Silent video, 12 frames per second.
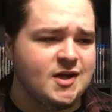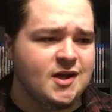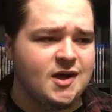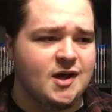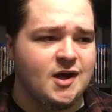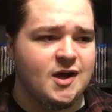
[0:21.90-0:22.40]

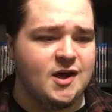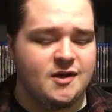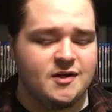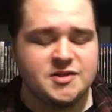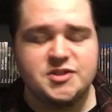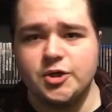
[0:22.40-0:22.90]

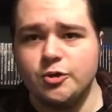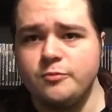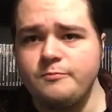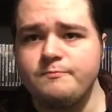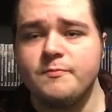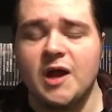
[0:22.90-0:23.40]
And two,
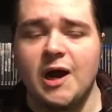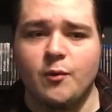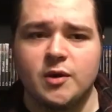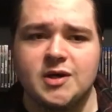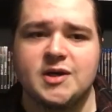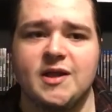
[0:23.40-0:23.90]
I
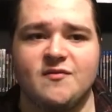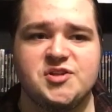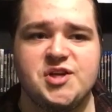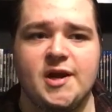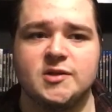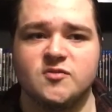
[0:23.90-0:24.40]
wanted to give a
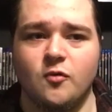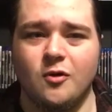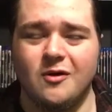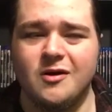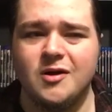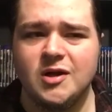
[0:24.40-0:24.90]
chance
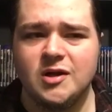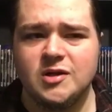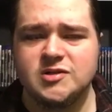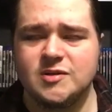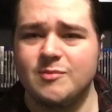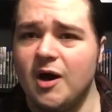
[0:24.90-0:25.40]
for
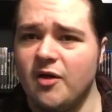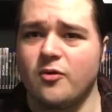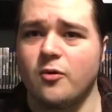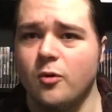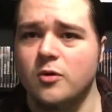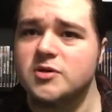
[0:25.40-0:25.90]
some other
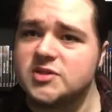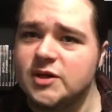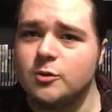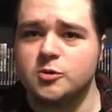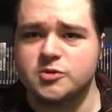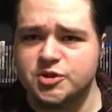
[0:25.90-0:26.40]
horror
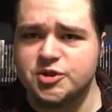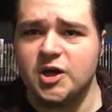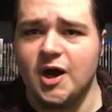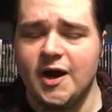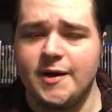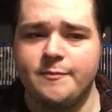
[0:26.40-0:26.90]
sequels to
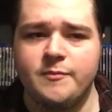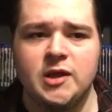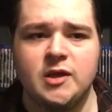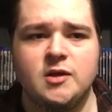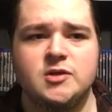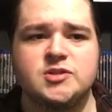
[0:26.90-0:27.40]
shine.
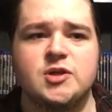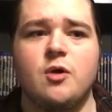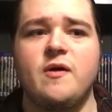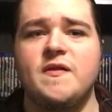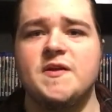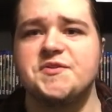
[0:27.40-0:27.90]
So
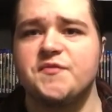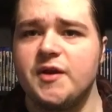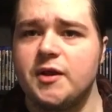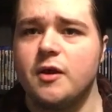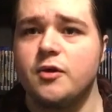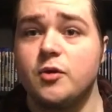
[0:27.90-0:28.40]
in this
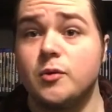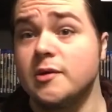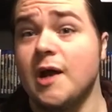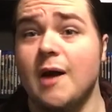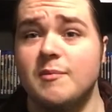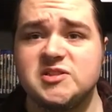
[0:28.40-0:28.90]
video, you will
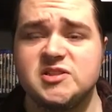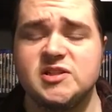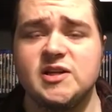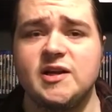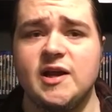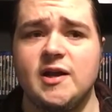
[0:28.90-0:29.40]
not be
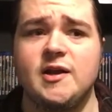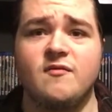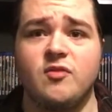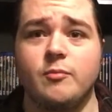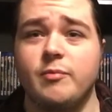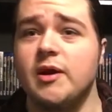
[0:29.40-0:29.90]
seeing any of
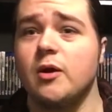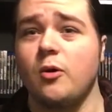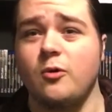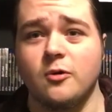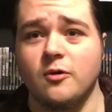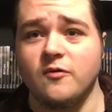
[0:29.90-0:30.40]
the big
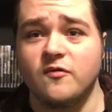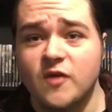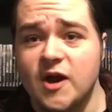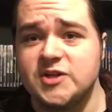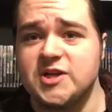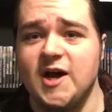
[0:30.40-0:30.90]
horror
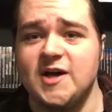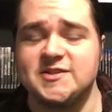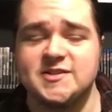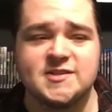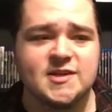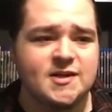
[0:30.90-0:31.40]

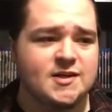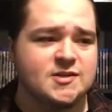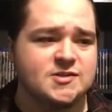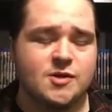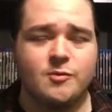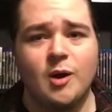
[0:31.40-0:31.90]
franchises.
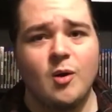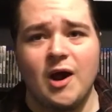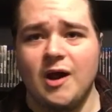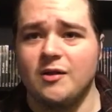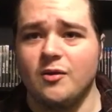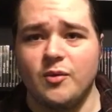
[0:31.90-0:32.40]
So no
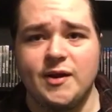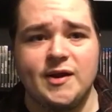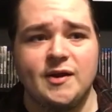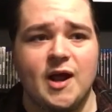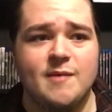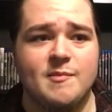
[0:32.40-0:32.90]
Halloween,
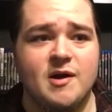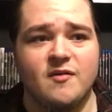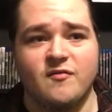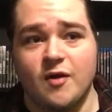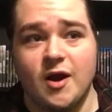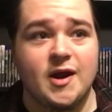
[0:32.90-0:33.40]
Nightmare
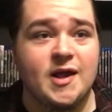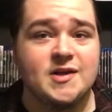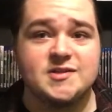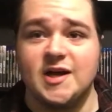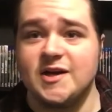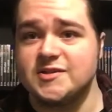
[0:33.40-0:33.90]
Friday,
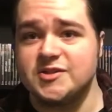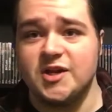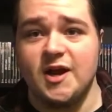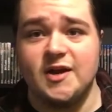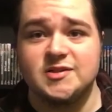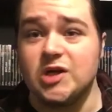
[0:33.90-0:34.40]
Texas
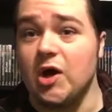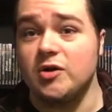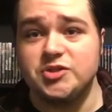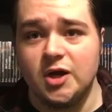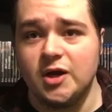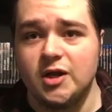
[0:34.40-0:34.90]
Chainsaw,
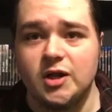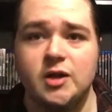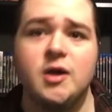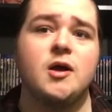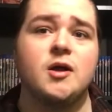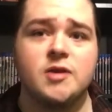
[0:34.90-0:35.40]
Chucky,
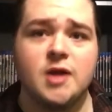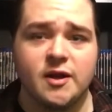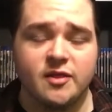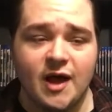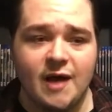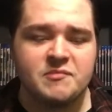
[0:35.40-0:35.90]
none of
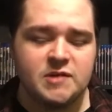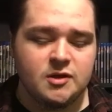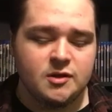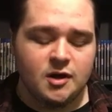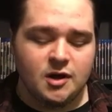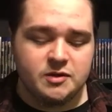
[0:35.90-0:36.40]
that.
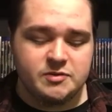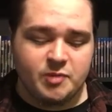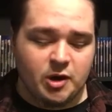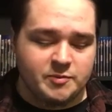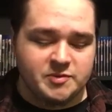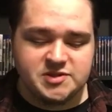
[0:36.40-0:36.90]
The
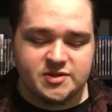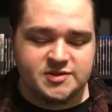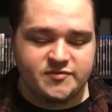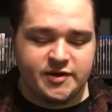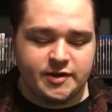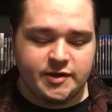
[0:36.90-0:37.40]
purpose of this
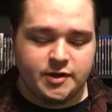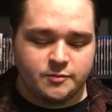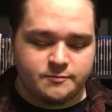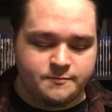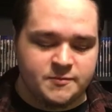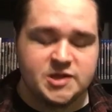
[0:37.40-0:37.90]
video
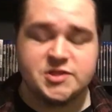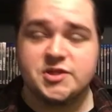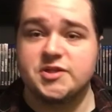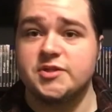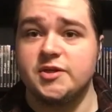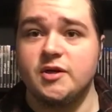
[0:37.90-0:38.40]
is
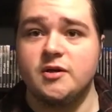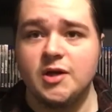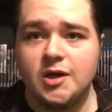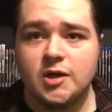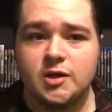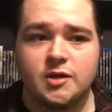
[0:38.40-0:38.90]
just to,
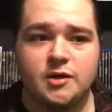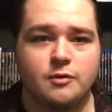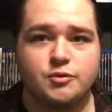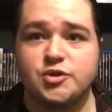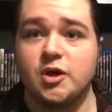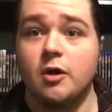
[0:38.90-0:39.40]

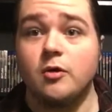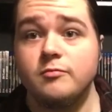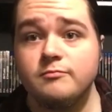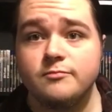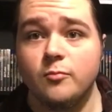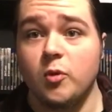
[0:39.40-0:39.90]
show
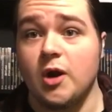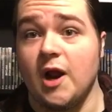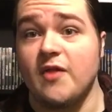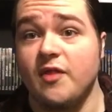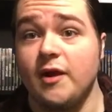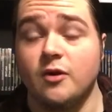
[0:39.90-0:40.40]
what I
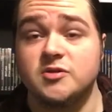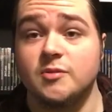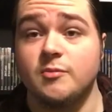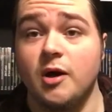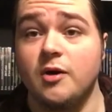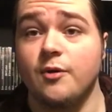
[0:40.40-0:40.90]
think are some
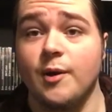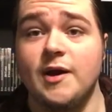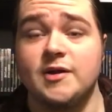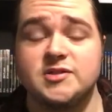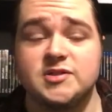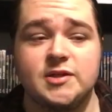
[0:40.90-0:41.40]

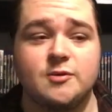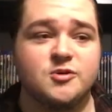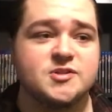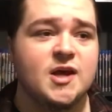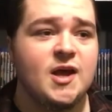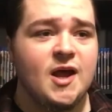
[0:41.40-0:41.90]
underrated
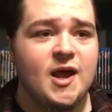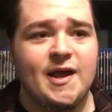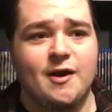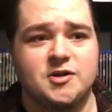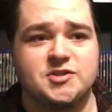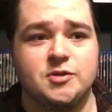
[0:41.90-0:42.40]
sequels, and
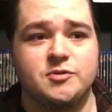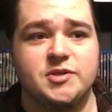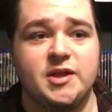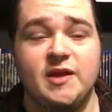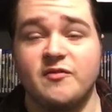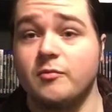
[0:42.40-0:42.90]
also to
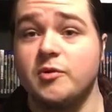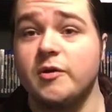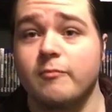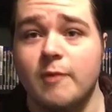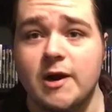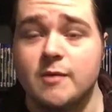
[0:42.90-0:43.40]
give some
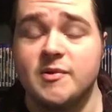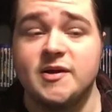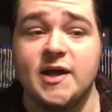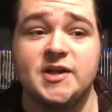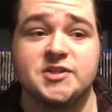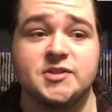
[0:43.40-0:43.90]
good
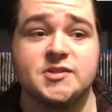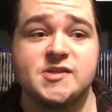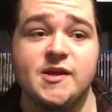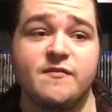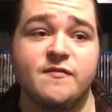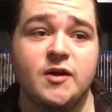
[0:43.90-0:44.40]
recommendations
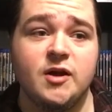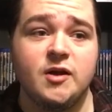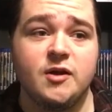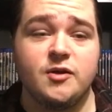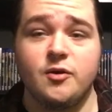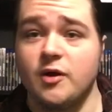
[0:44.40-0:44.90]
if
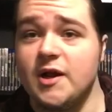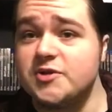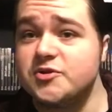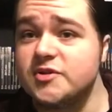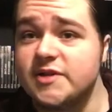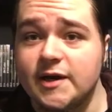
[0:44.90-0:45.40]
you're
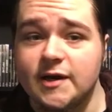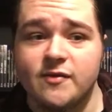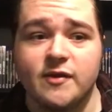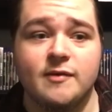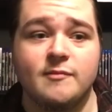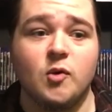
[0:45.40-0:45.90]
interested in
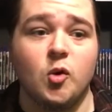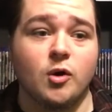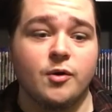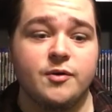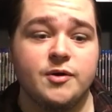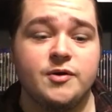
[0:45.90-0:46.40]
them or
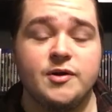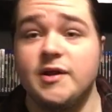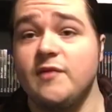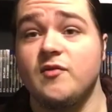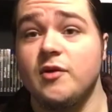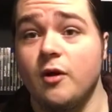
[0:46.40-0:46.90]
you didn't
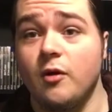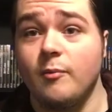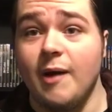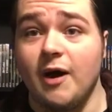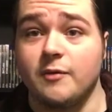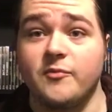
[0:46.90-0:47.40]
even know
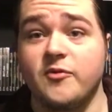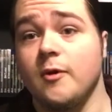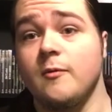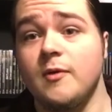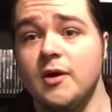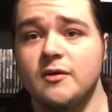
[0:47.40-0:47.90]
about them.
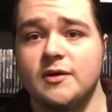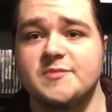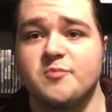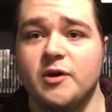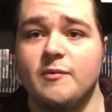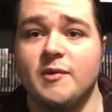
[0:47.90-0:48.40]
So that's
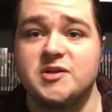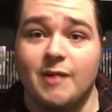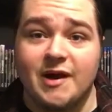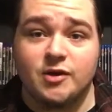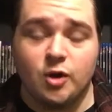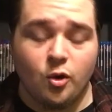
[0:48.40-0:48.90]
pretty much my
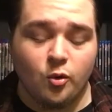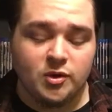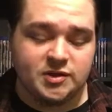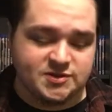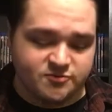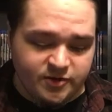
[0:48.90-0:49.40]
goal with
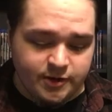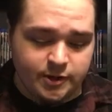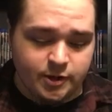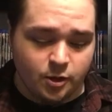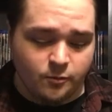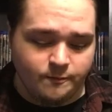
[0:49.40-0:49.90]
this
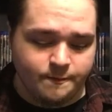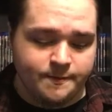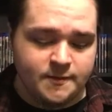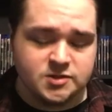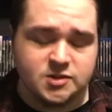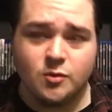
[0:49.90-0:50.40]
video.
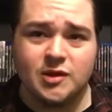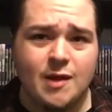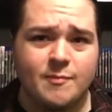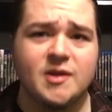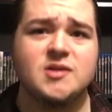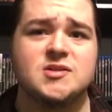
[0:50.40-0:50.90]
So with that
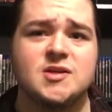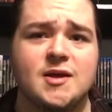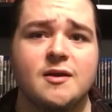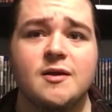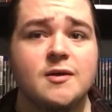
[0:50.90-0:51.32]
being said,